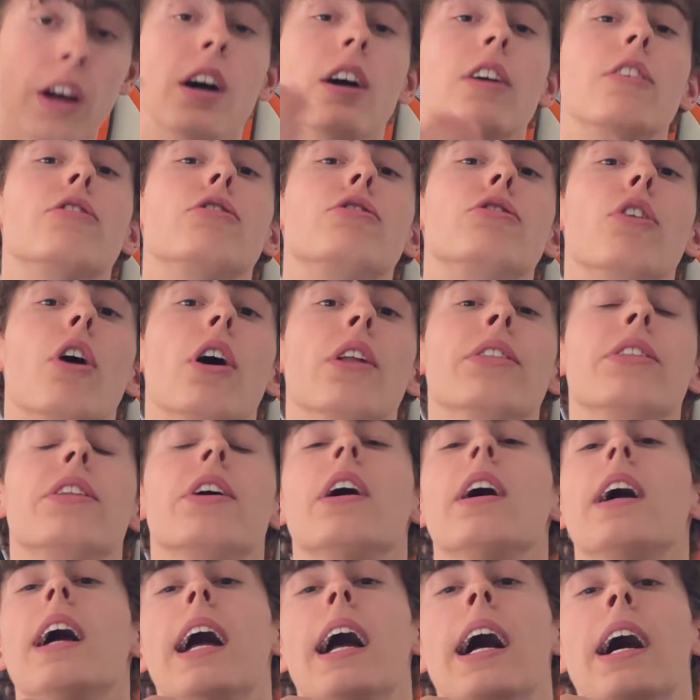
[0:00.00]
front,
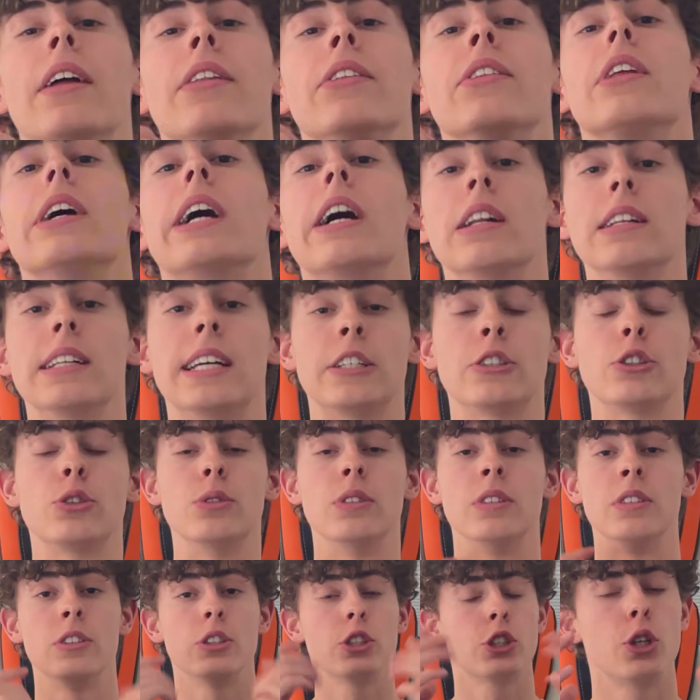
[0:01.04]
and a
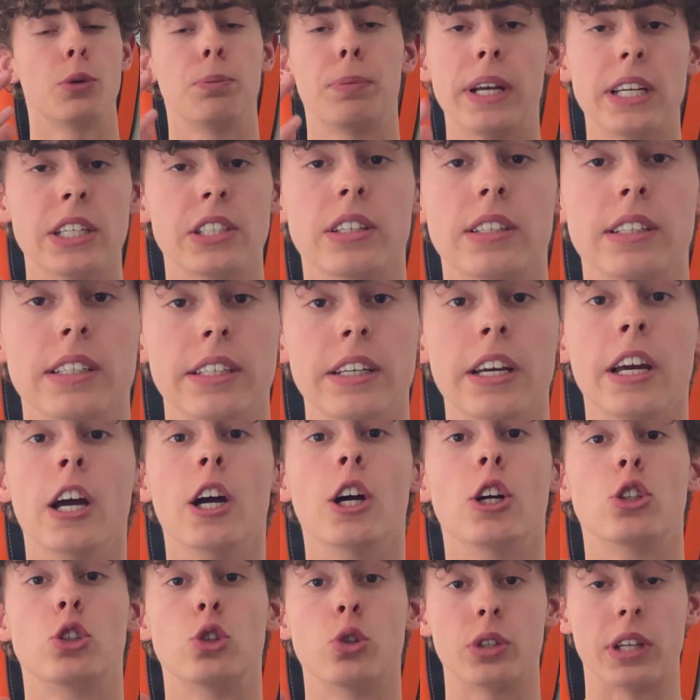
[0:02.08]
lateral. So basically,
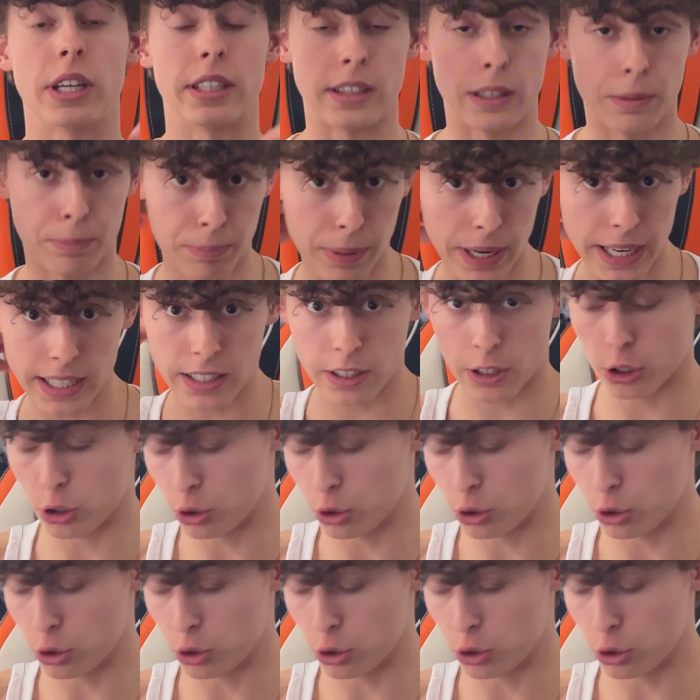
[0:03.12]
to get the back, you